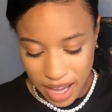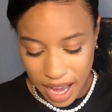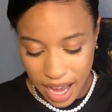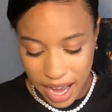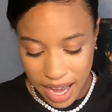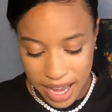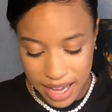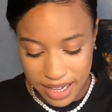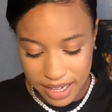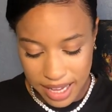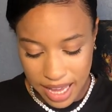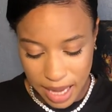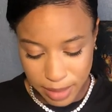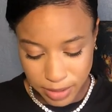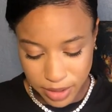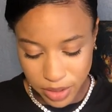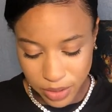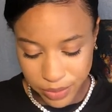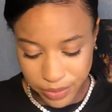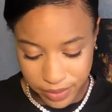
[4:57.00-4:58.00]
I
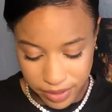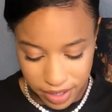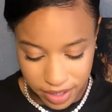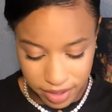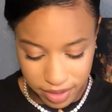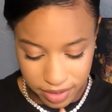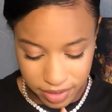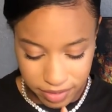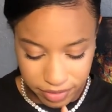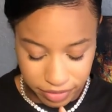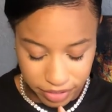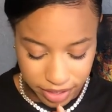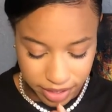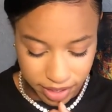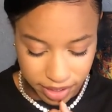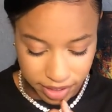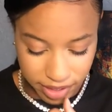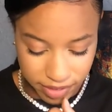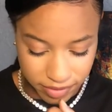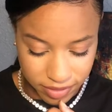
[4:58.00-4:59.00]
absolutely
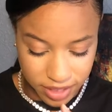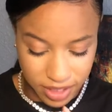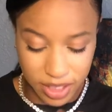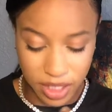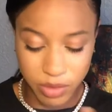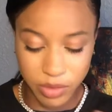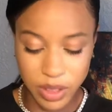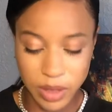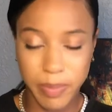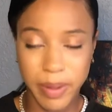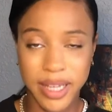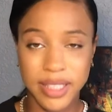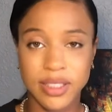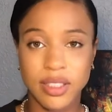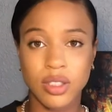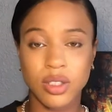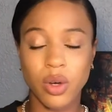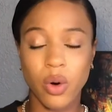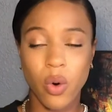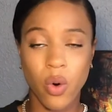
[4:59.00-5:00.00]
freaking love this, and it was
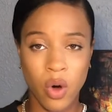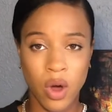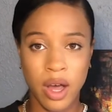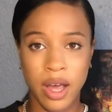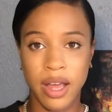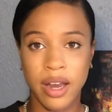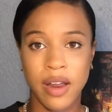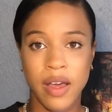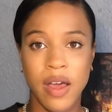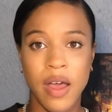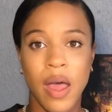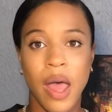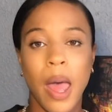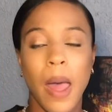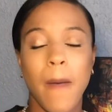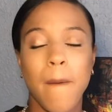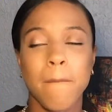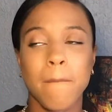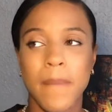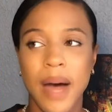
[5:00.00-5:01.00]
based on
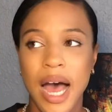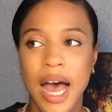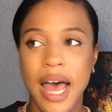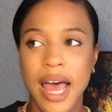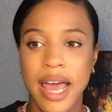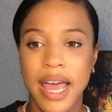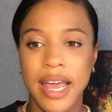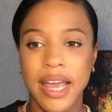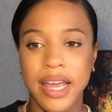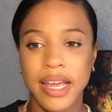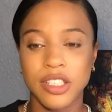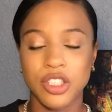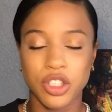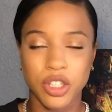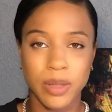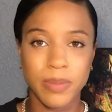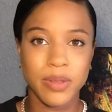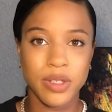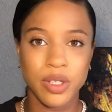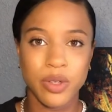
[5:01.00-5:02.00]
my
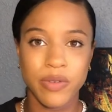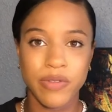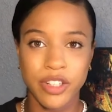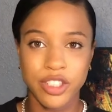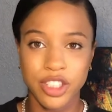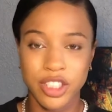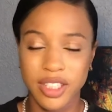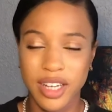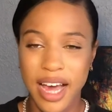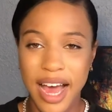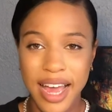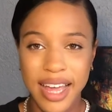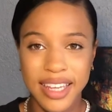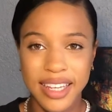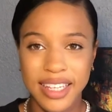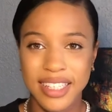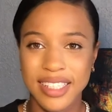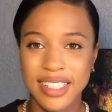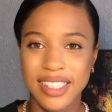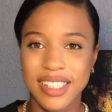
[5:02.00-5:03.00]
trip to Virgin
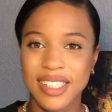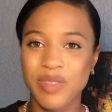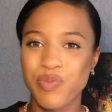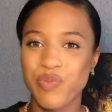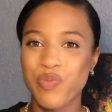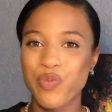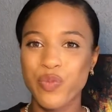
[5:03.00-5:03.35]
Islands.